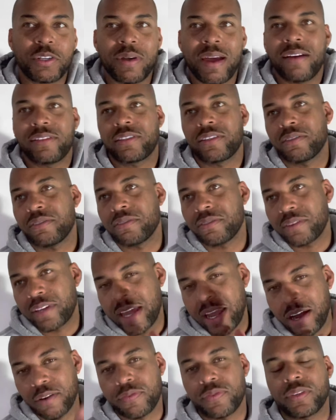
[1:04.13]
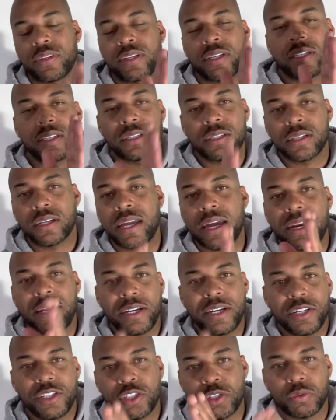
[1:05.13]
have to carefully look at
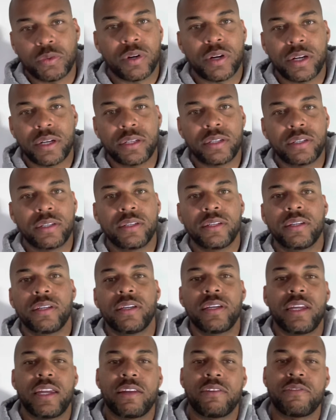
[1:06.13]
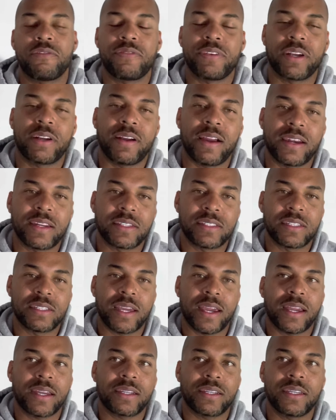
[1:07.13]
each one and figure out
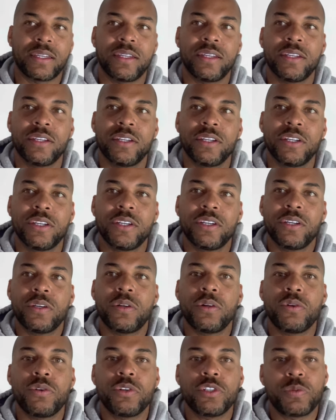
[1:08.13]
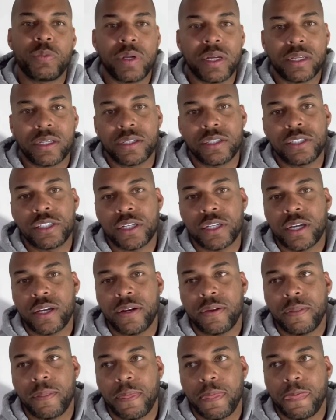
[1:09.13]
exactly who's being
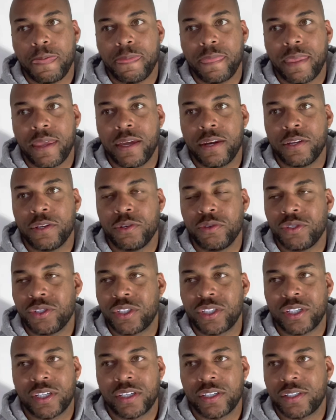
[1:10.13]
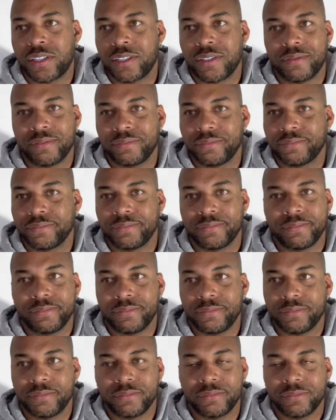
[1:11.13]
legit and who's just
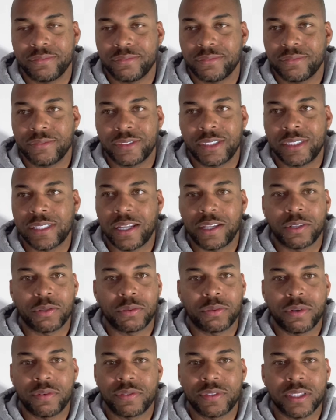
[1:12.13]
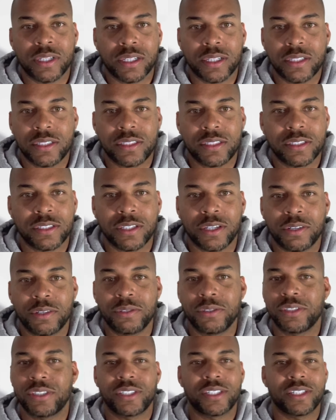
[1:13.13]
selling wolf tickets,
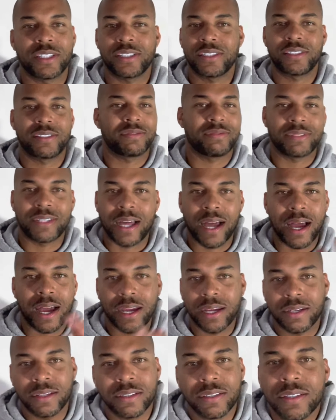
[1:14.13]
who's just lying.